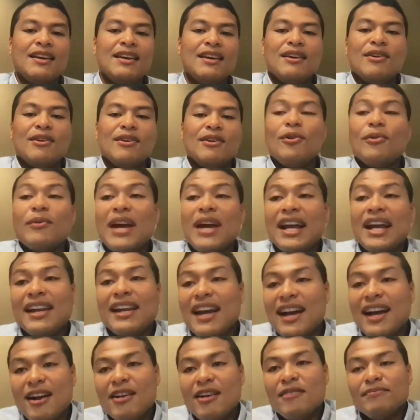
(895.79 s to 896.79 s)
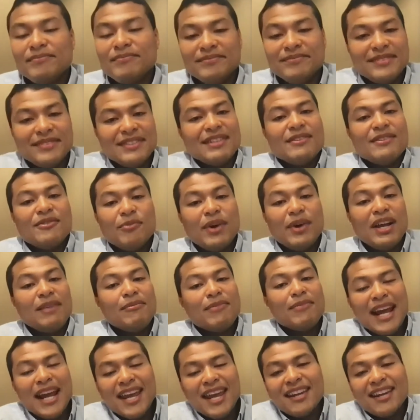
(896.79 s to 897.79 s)
All right. Well,
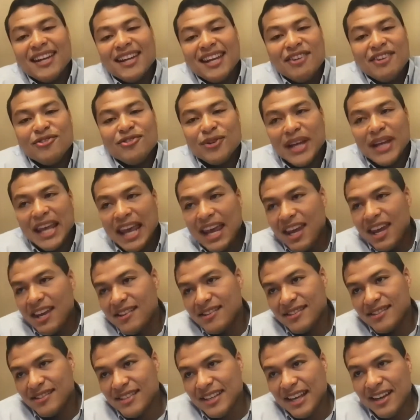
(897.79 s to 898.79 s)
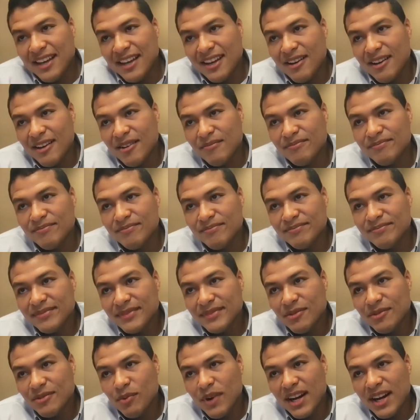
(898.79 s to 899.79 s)
Brian, in your case, can
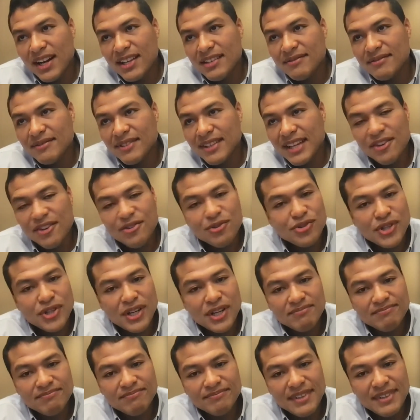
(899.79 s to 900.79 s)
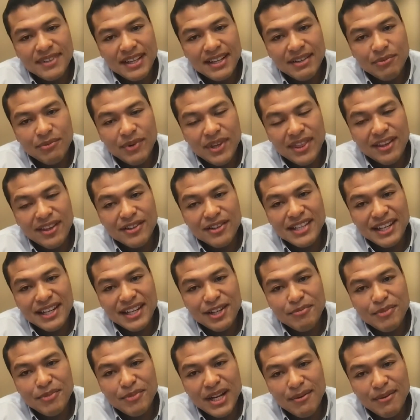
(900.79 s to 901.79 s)
you share with us a
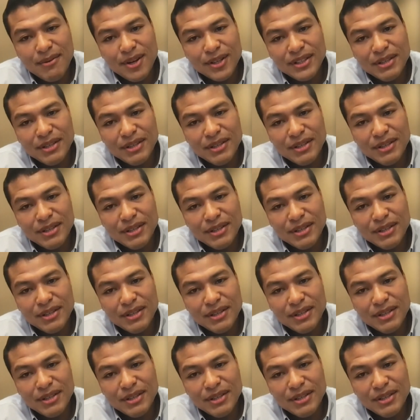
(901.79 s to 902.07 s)
little bit about the